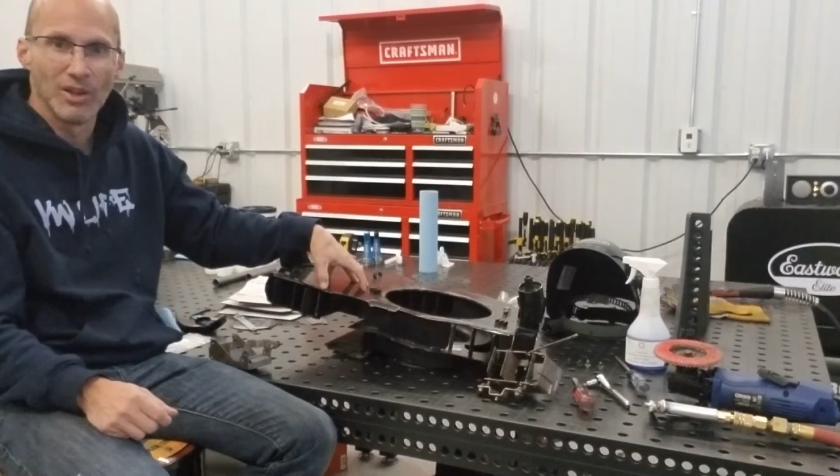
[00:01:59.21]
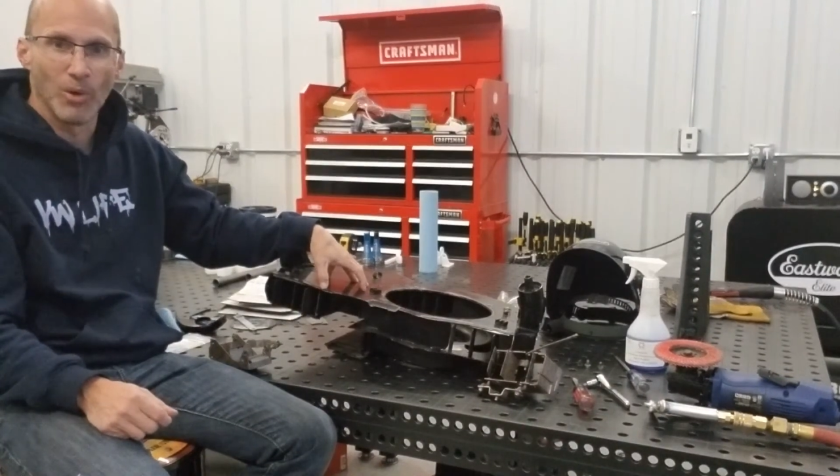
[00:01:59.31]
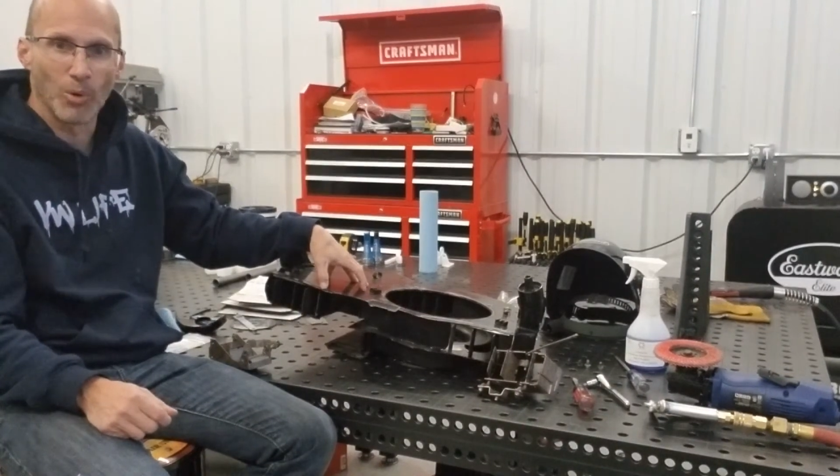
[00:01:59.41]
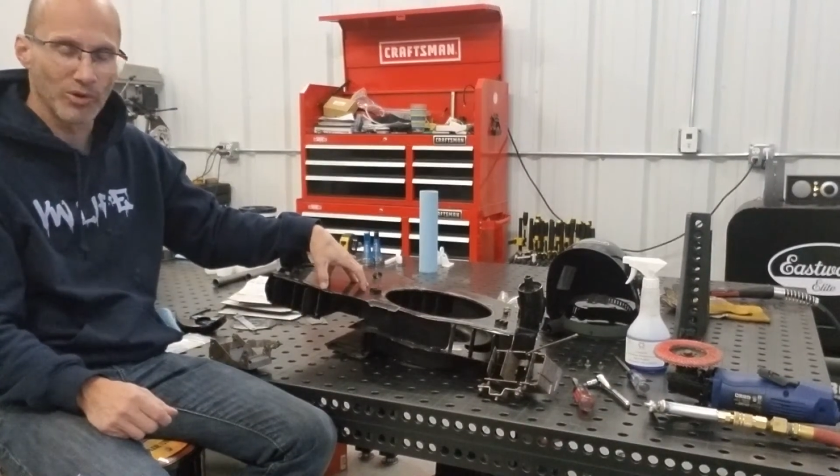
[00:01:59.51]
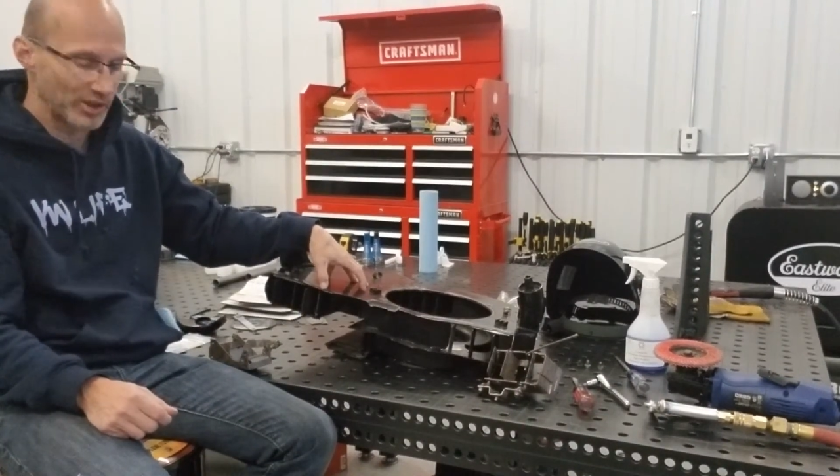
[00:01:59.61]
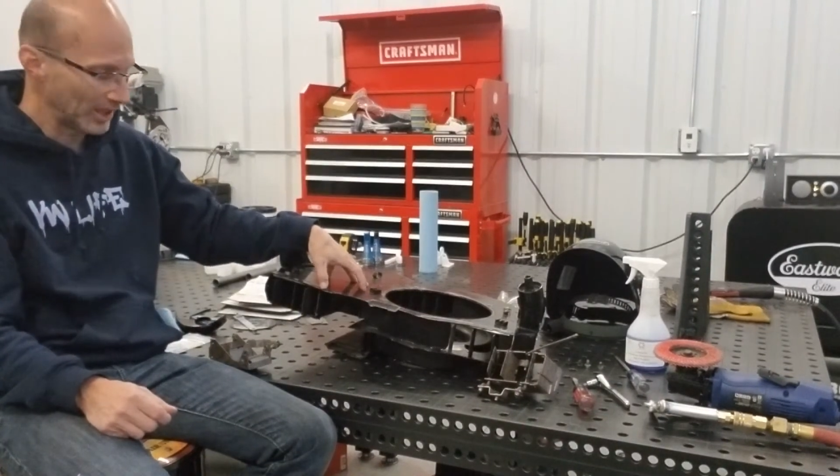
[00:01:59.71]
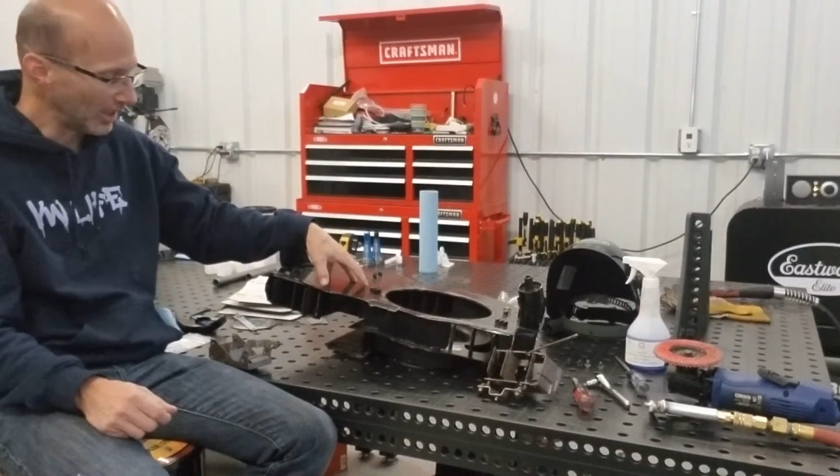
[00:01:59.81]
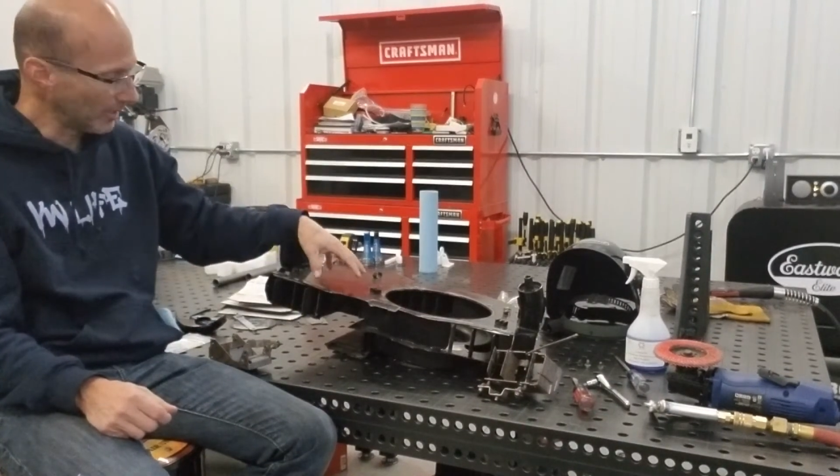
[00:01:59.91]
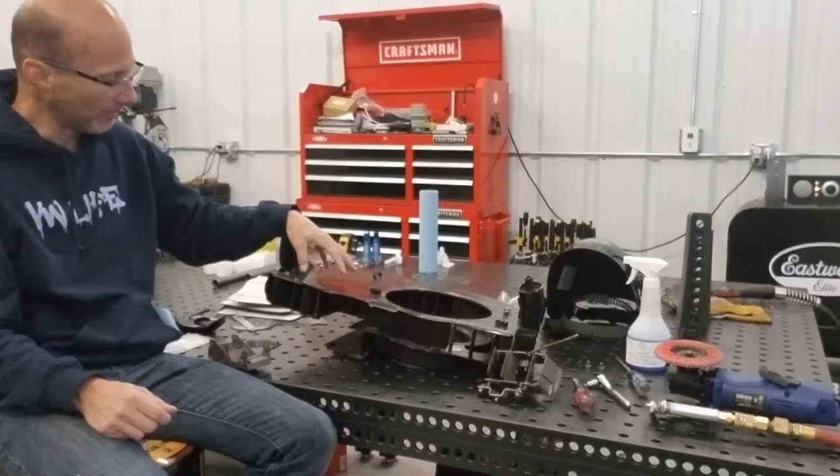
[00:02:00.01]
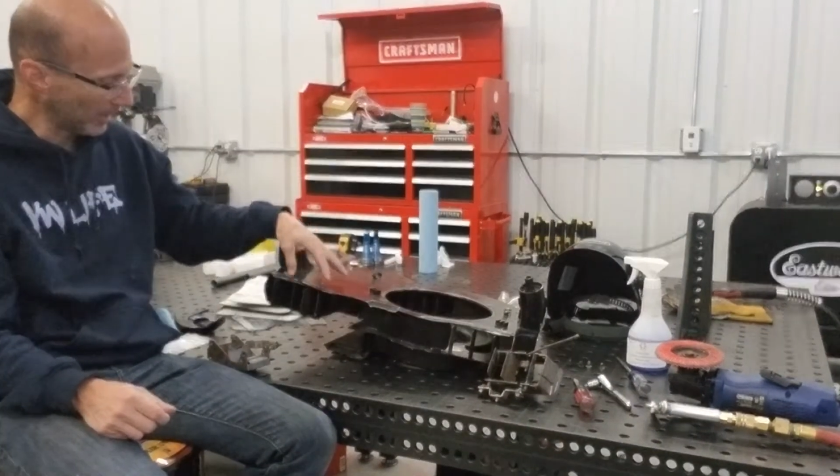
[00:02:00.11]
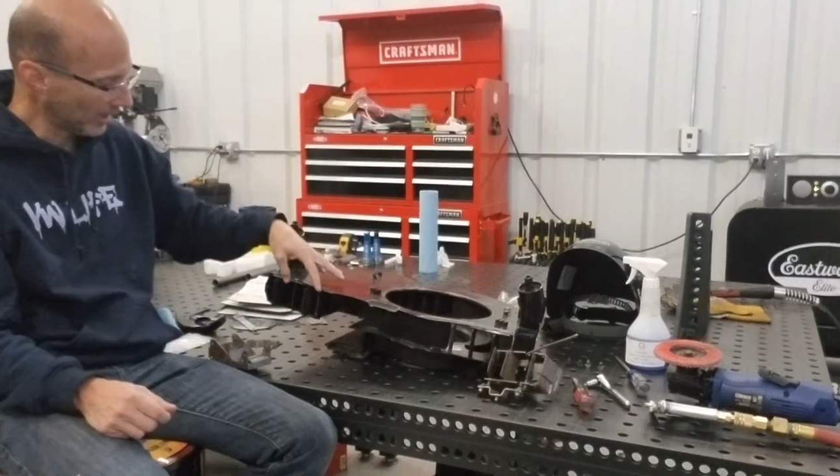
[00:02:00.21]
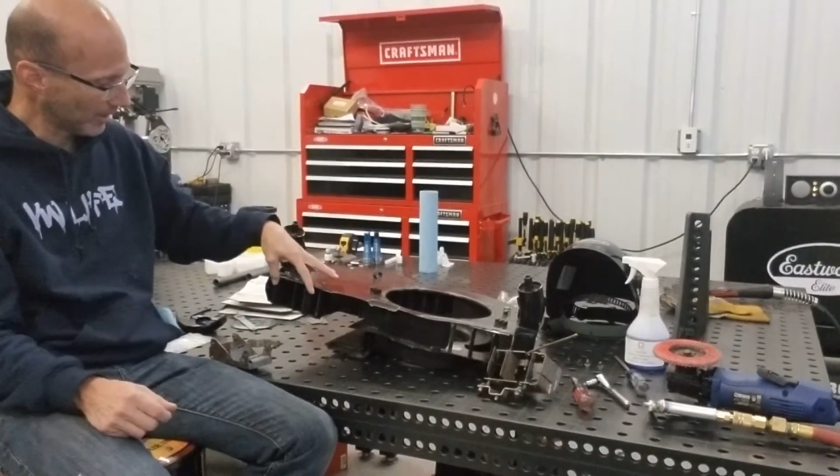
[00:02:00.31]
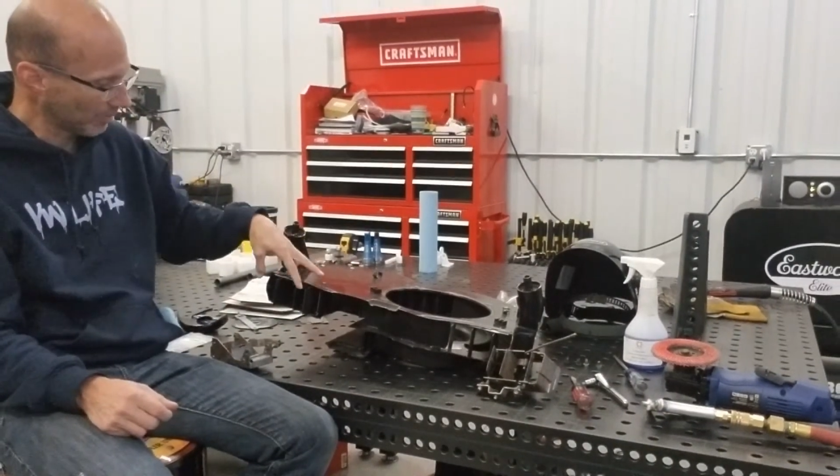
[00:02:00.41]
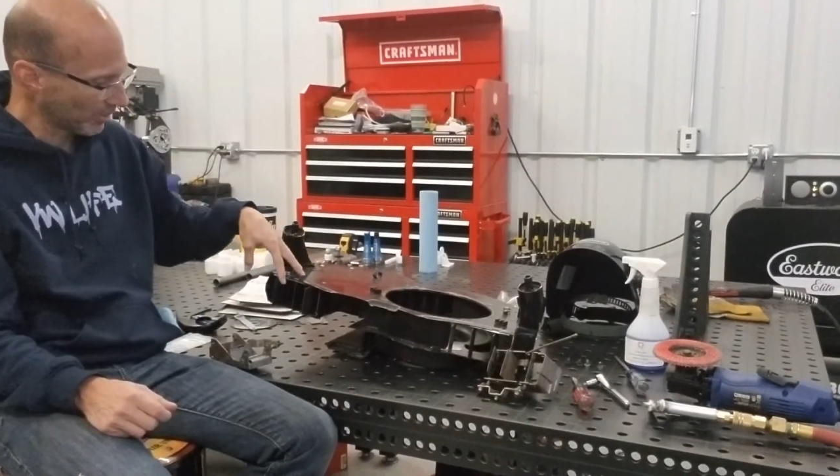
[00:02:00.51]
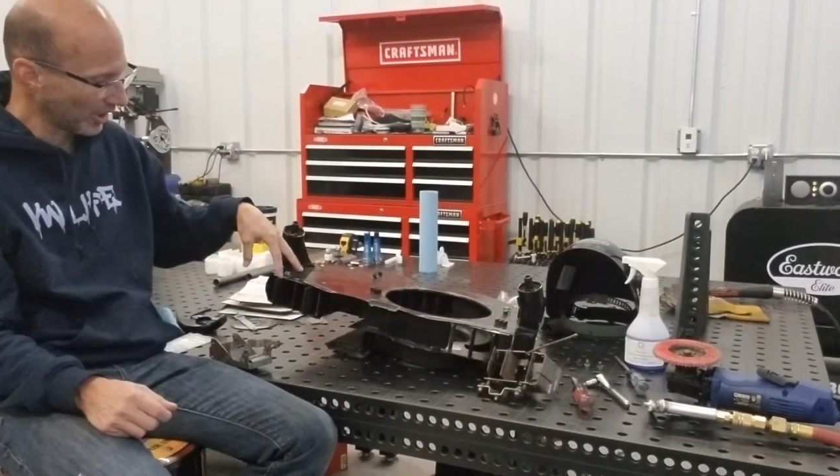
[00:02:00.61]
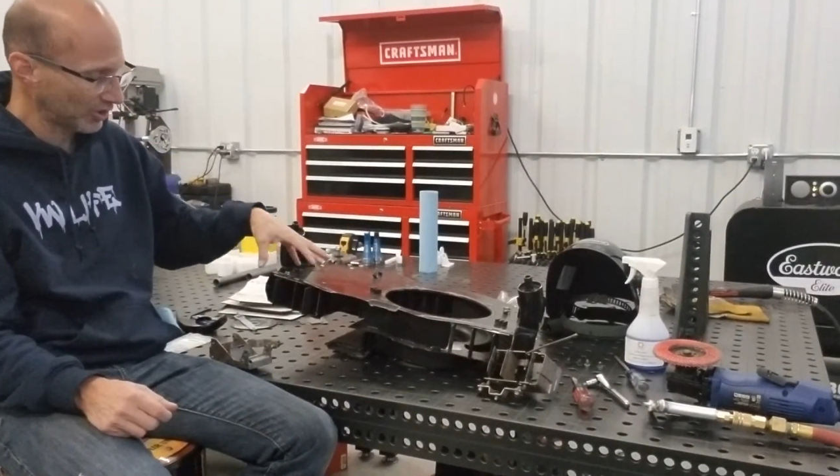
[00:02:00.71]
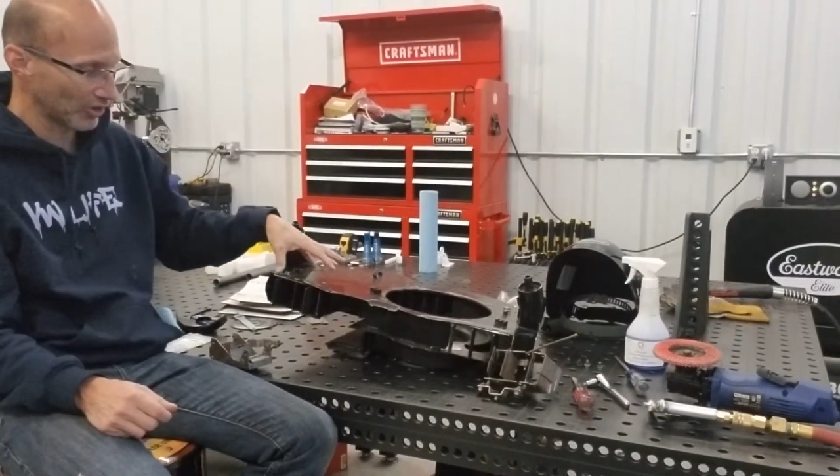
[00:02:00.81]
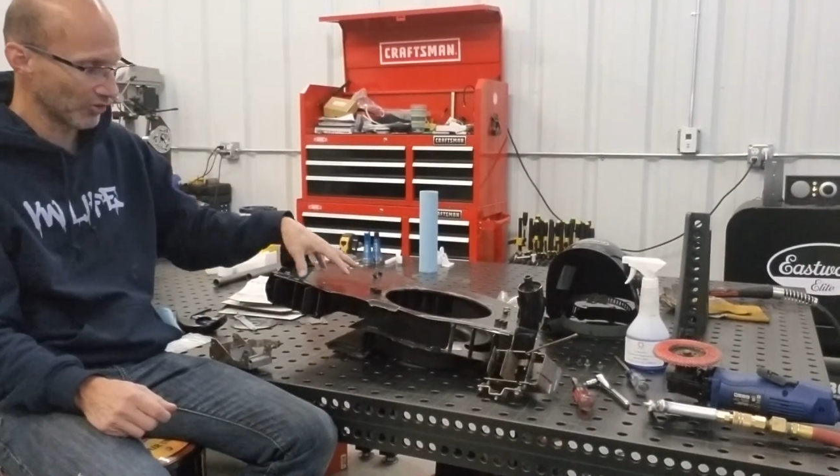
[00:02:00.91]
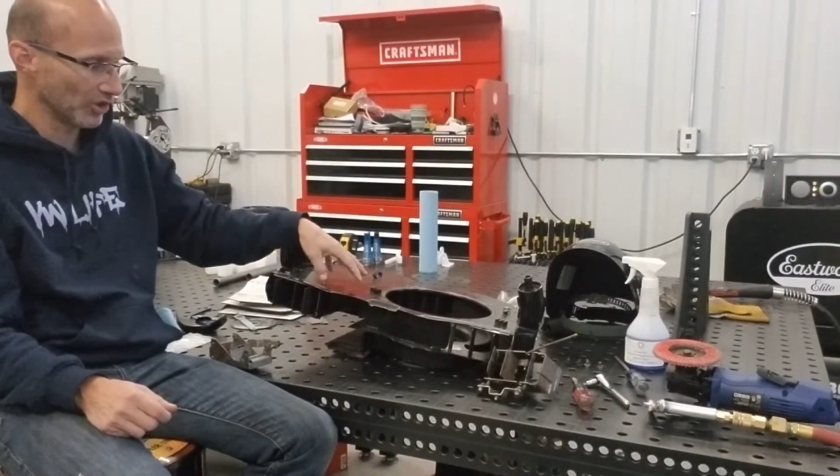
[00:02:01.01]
ordering up the production